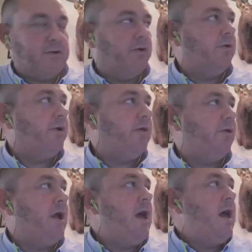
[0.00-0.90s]
solar,
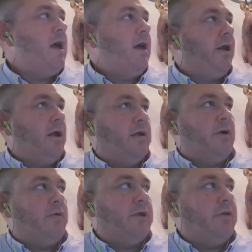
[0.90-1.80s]
whatever,
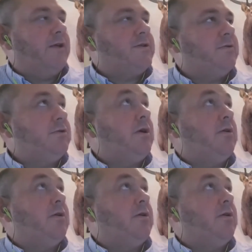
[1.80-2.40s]
and only less.